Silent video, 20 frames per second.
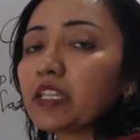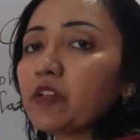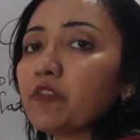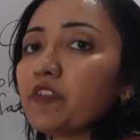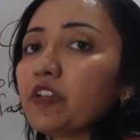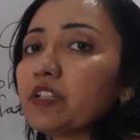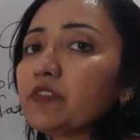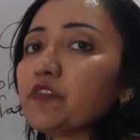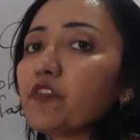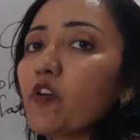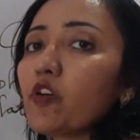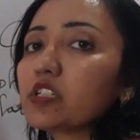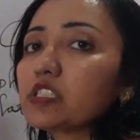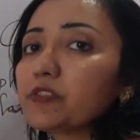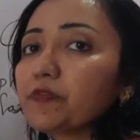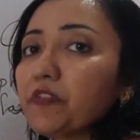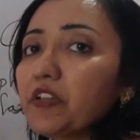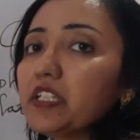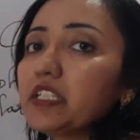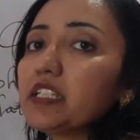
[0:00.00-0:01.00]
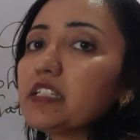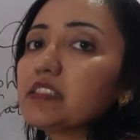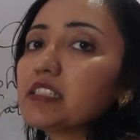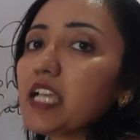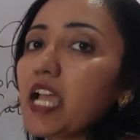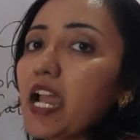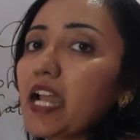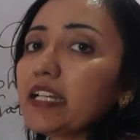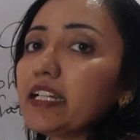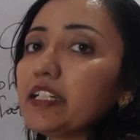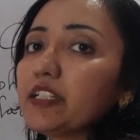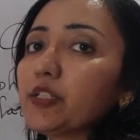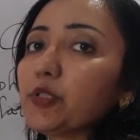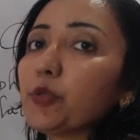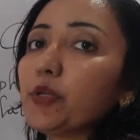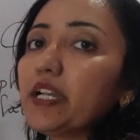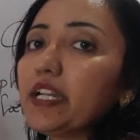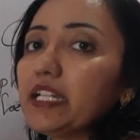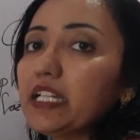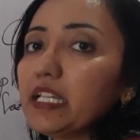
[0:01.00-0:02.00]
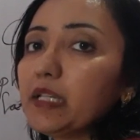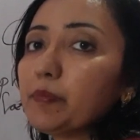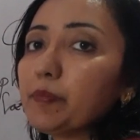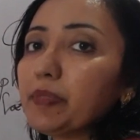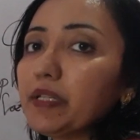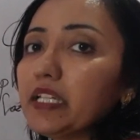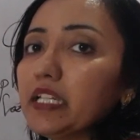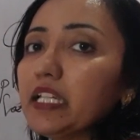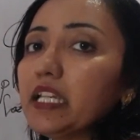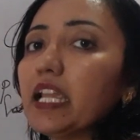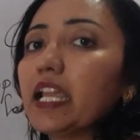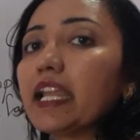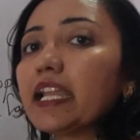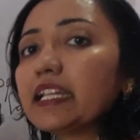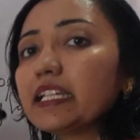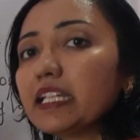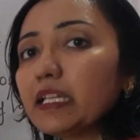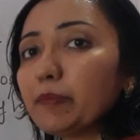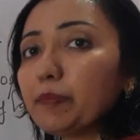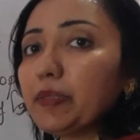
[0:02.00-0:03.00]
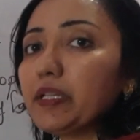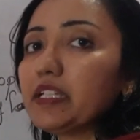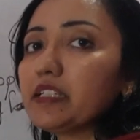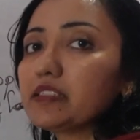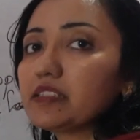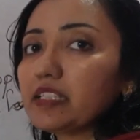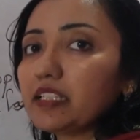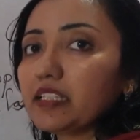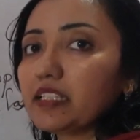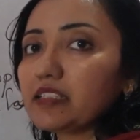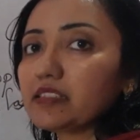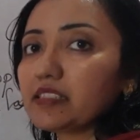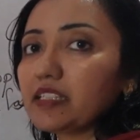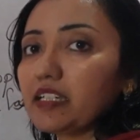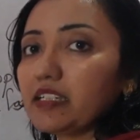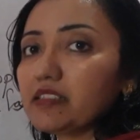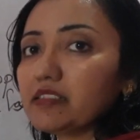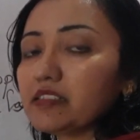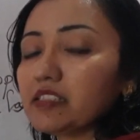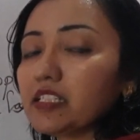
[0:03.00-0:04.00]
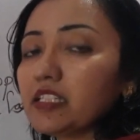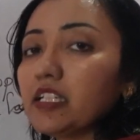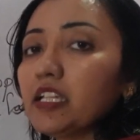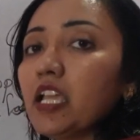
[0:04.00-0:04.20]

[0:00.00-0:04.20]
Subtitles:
When phosphate is added to ADP, ATP is synthesized.